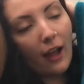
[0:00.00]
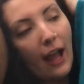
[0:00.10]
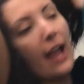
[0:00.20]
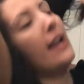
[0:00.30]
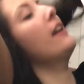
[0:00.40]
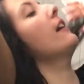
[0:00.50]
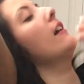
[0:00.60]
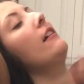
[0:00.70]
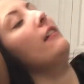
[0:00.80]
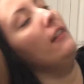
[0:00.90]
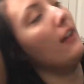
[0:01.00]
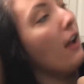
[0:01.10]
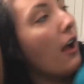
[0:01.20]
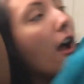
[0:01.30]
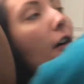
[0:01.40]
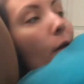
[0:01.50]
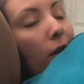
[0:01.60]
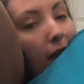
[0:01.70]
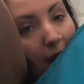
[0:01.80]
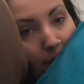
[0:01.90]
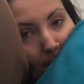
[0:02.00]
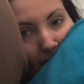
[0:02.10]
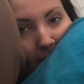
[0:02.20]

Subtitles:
I woke up